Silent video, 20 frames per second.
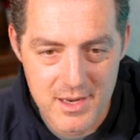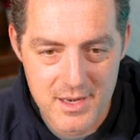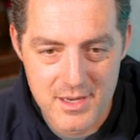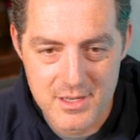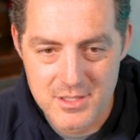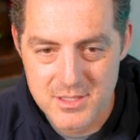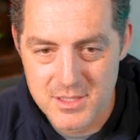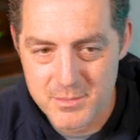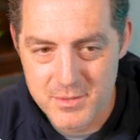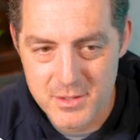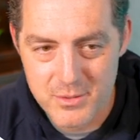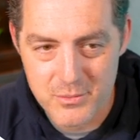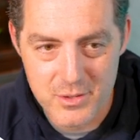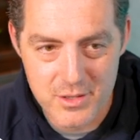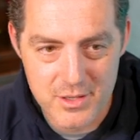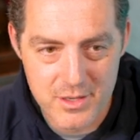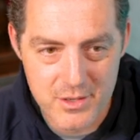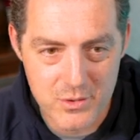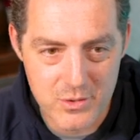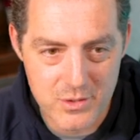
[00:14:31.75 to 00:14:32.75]
And here's something
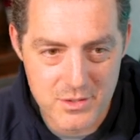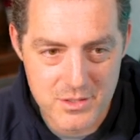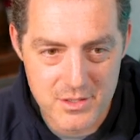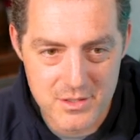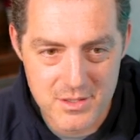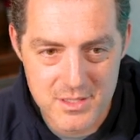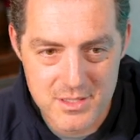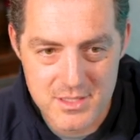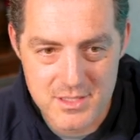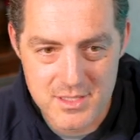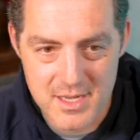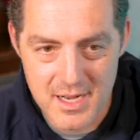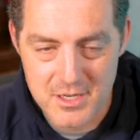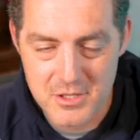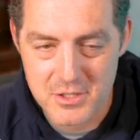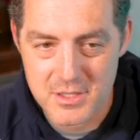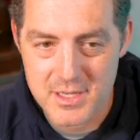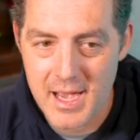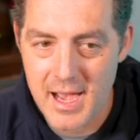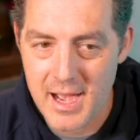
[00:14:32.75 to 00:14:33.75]
really cool. So this is
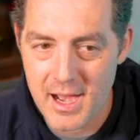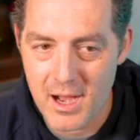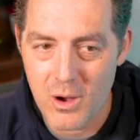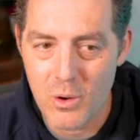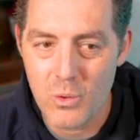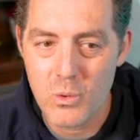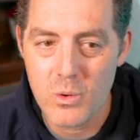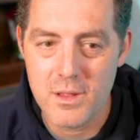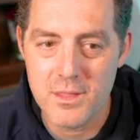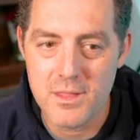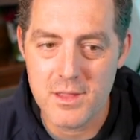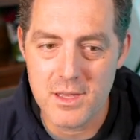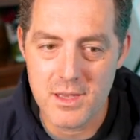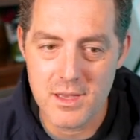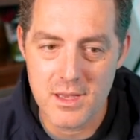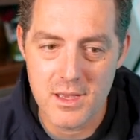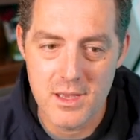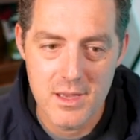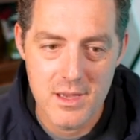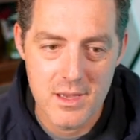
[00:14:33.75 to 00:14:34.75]
actually how
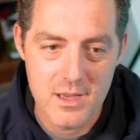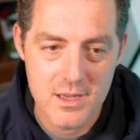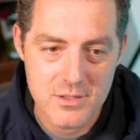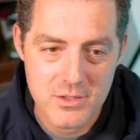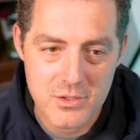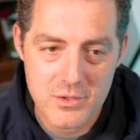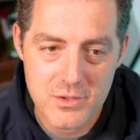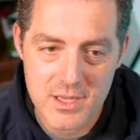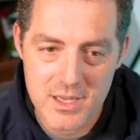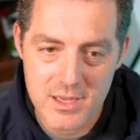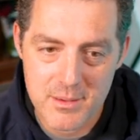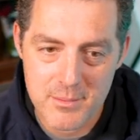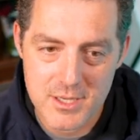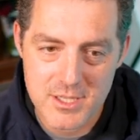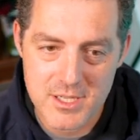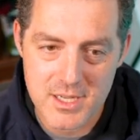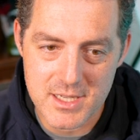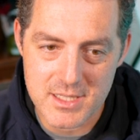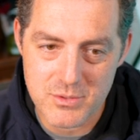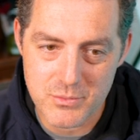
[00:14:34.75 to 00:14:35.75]
the two D
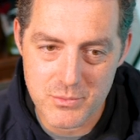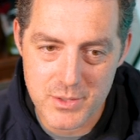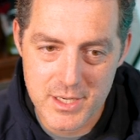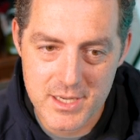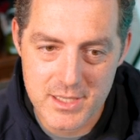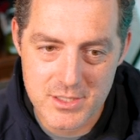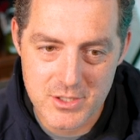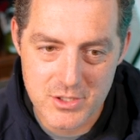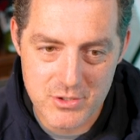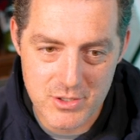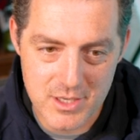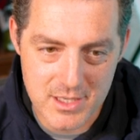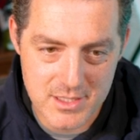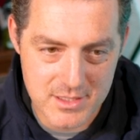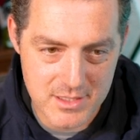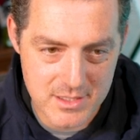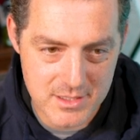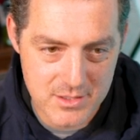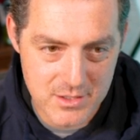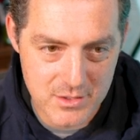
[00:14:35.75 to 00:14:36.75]
image gets
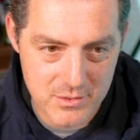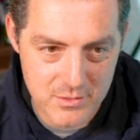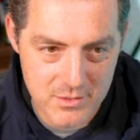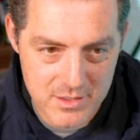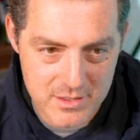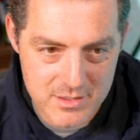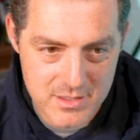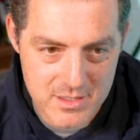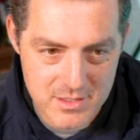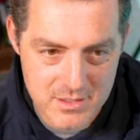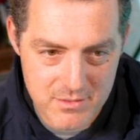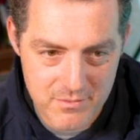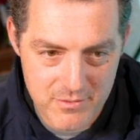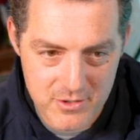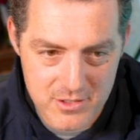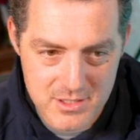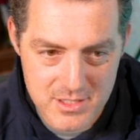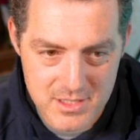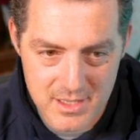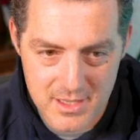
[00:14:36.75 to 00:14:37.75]
reconstructed. So this is
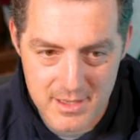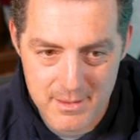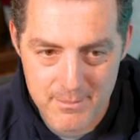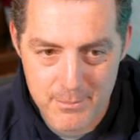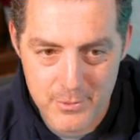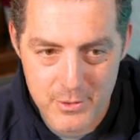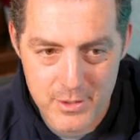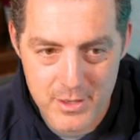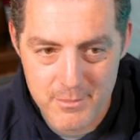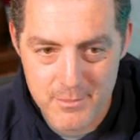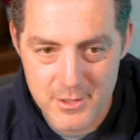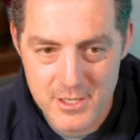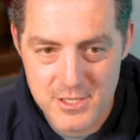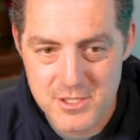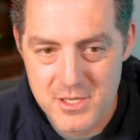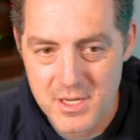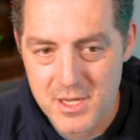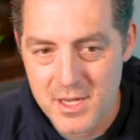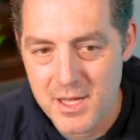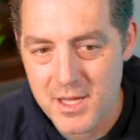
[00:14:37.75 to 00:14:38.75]
first the input
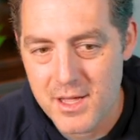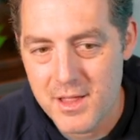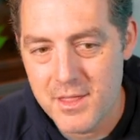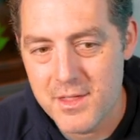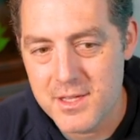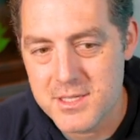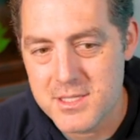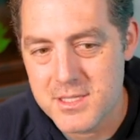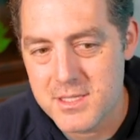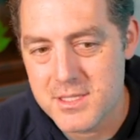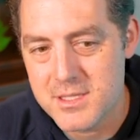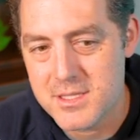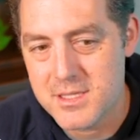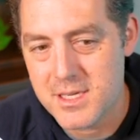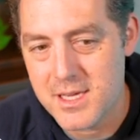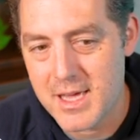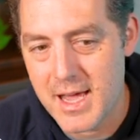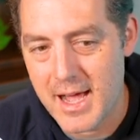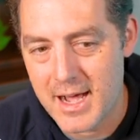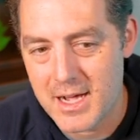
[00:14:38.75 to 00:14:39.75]
image. This is
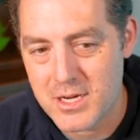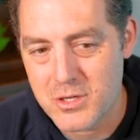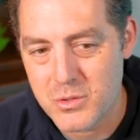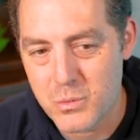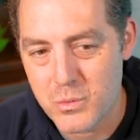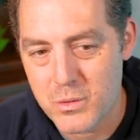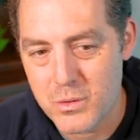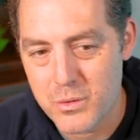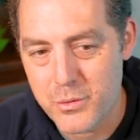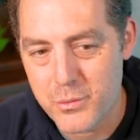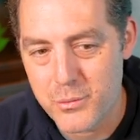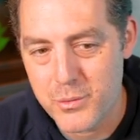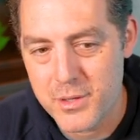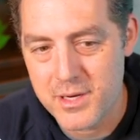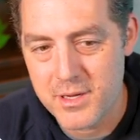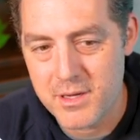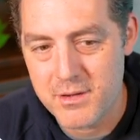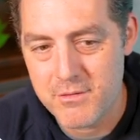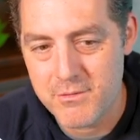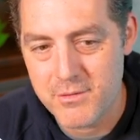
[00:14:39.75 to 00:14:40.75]
the actual three
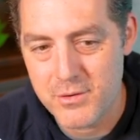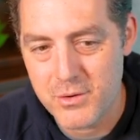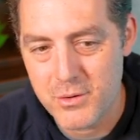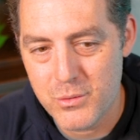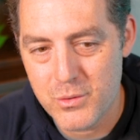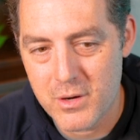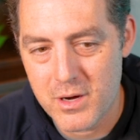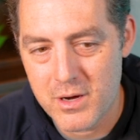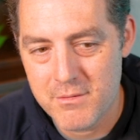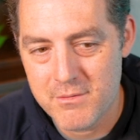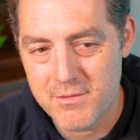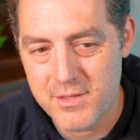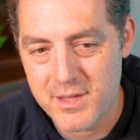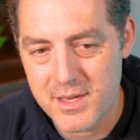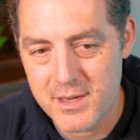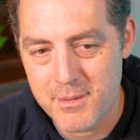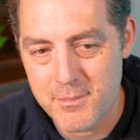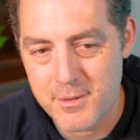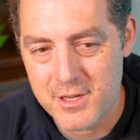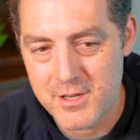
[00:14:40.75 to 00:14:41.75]
D view of the
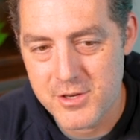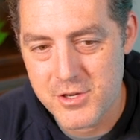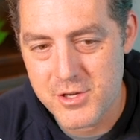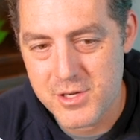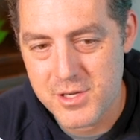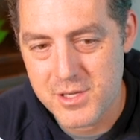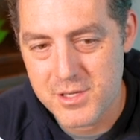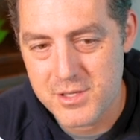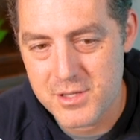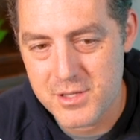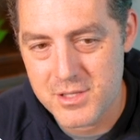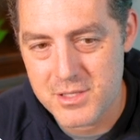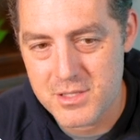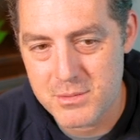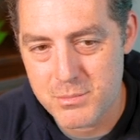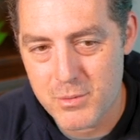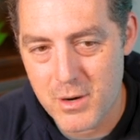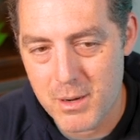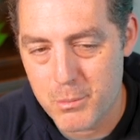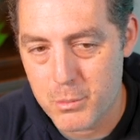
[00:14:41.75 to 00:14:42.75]
image. So this is
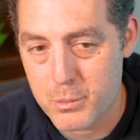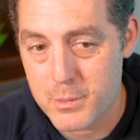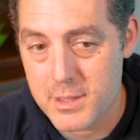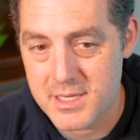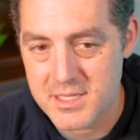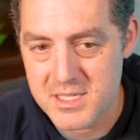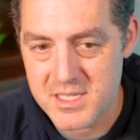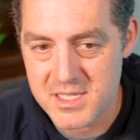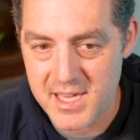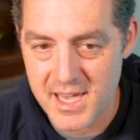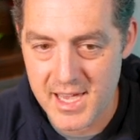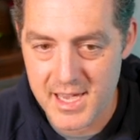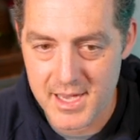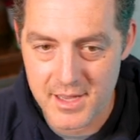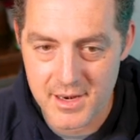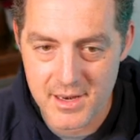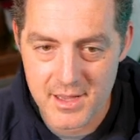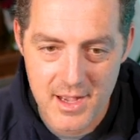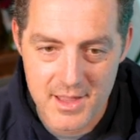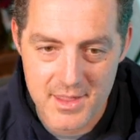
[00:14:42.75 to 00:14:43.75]
probably a
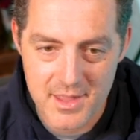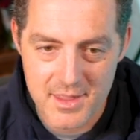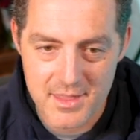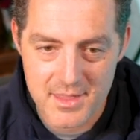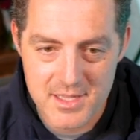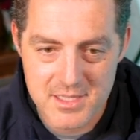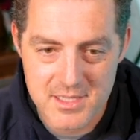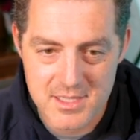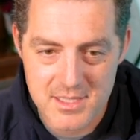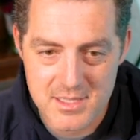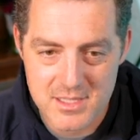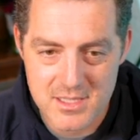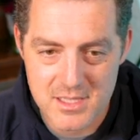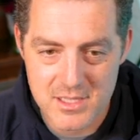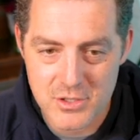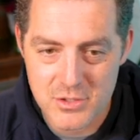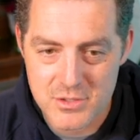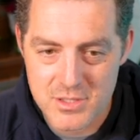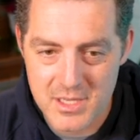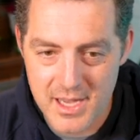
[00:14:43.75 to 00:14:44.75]
scan. And then this is
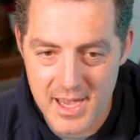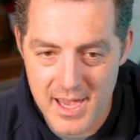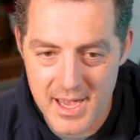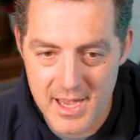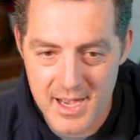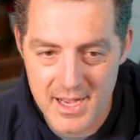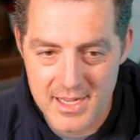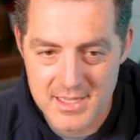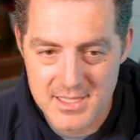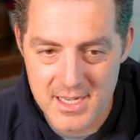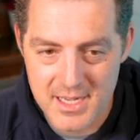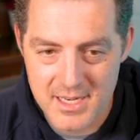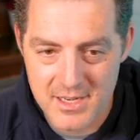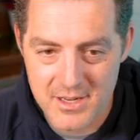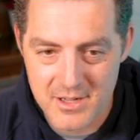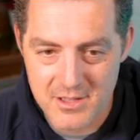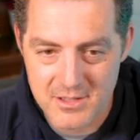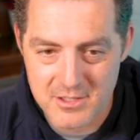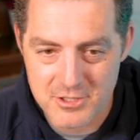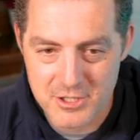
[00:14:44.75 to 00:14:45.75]
using A I
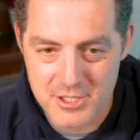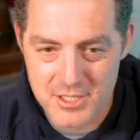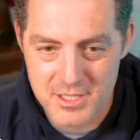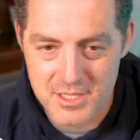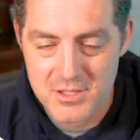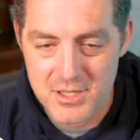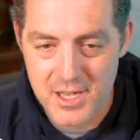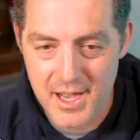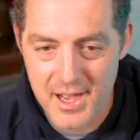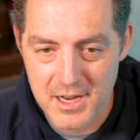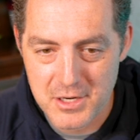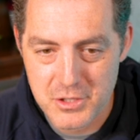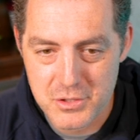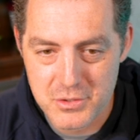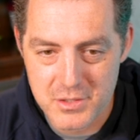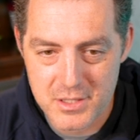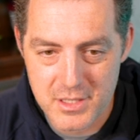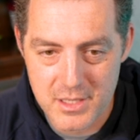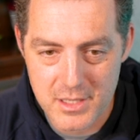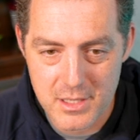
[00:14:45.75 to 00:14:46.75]
technology to
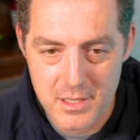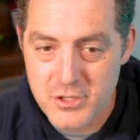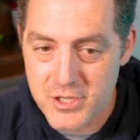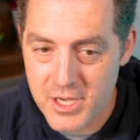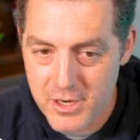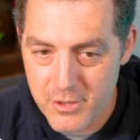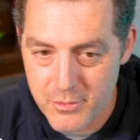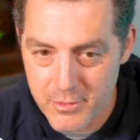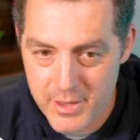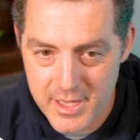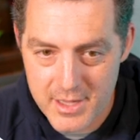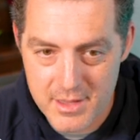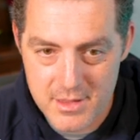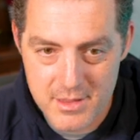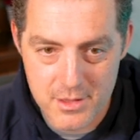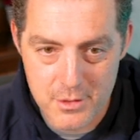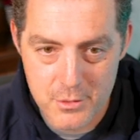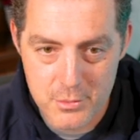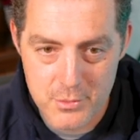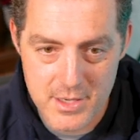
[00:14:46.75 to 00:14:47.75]
actually generate
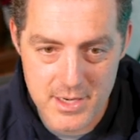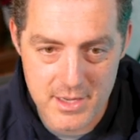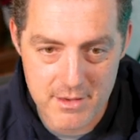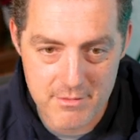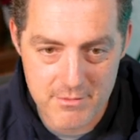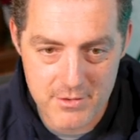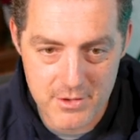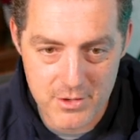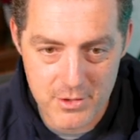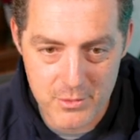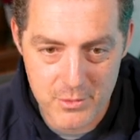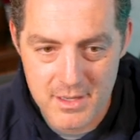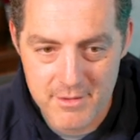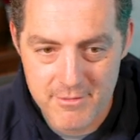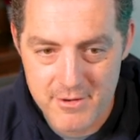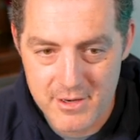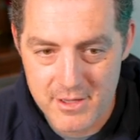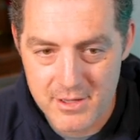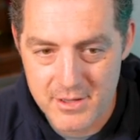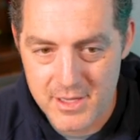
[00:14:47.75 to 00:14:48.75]
the three D view.
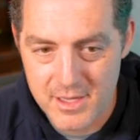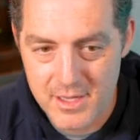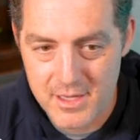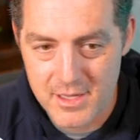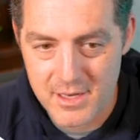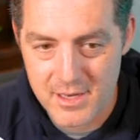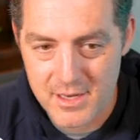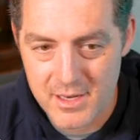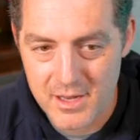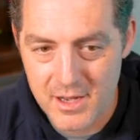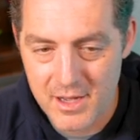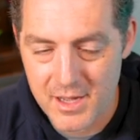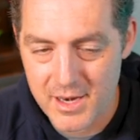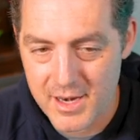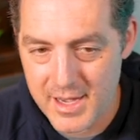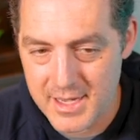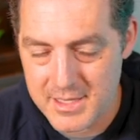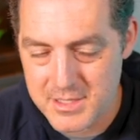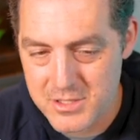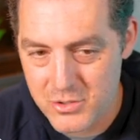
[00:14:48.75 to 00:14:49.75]
Definitely not
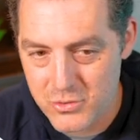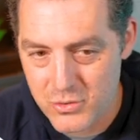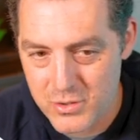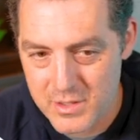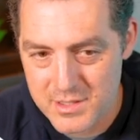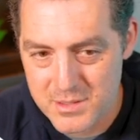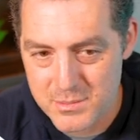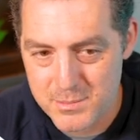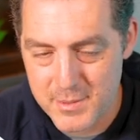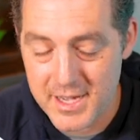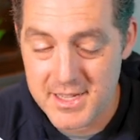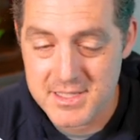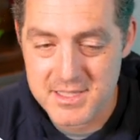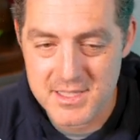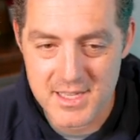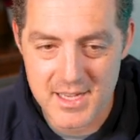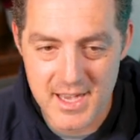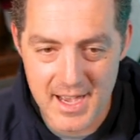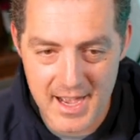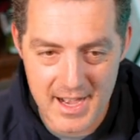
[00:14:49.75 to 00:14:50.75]
as crisp as
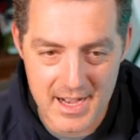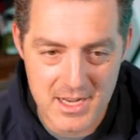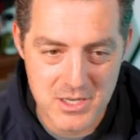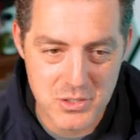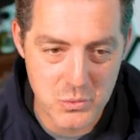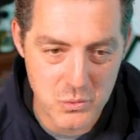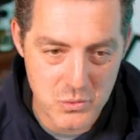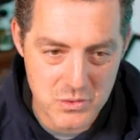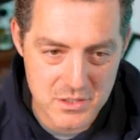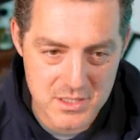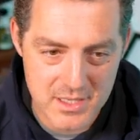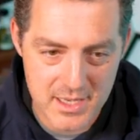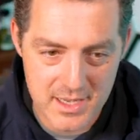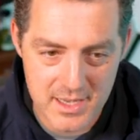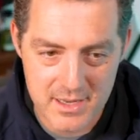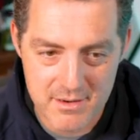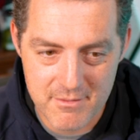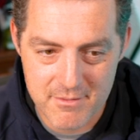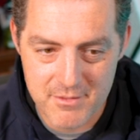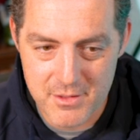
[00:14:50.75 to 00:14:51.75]
the actual
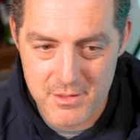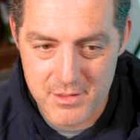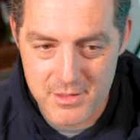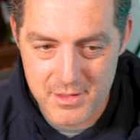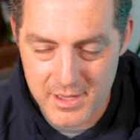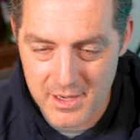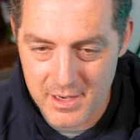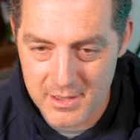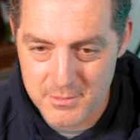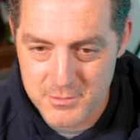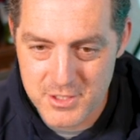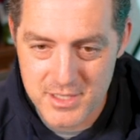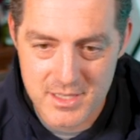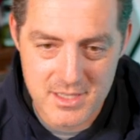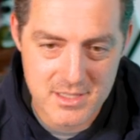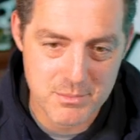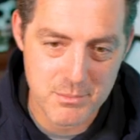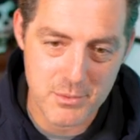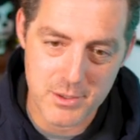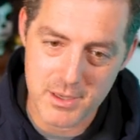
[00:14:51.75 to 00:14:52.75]
scan of the, the
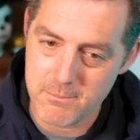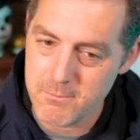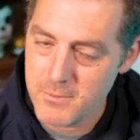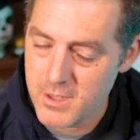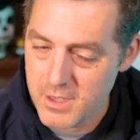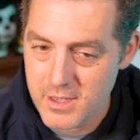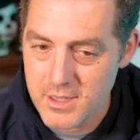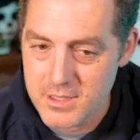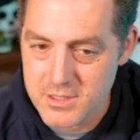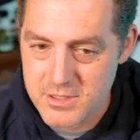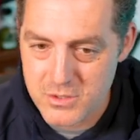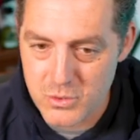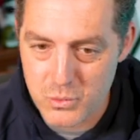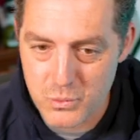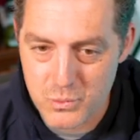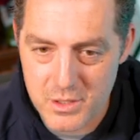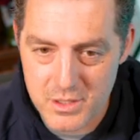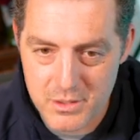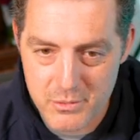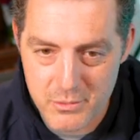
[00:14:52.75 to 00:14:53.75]
object, but still
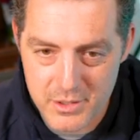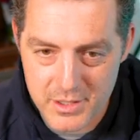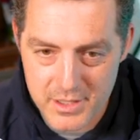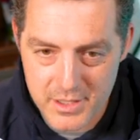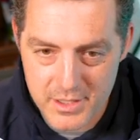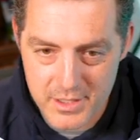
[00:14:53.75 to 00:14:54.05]
really, really